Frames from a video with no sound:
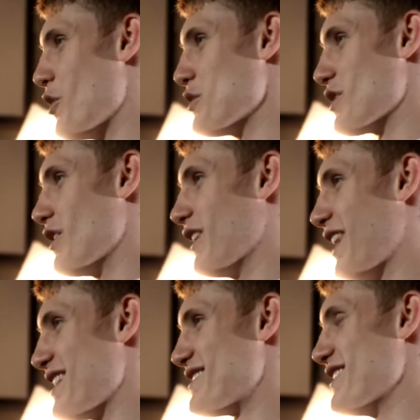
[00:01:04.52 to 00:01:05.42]
you've always got
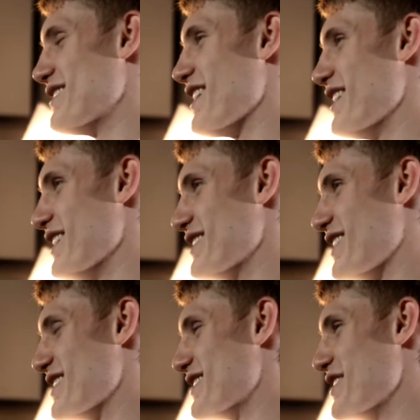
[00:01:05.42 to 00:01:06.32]
lasting techniques,
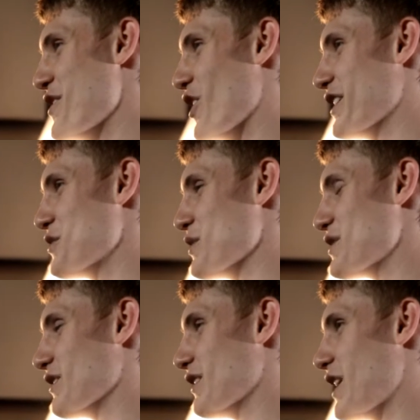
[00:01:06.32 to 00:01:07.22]
lasting knowledge,
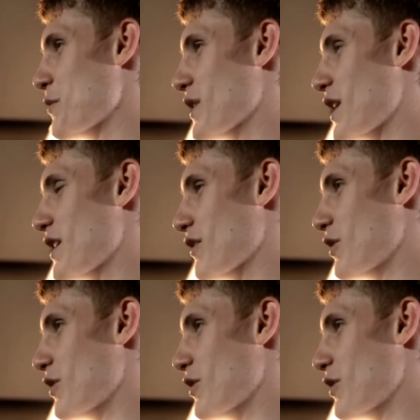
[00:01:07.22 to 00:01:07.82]
which will help you get you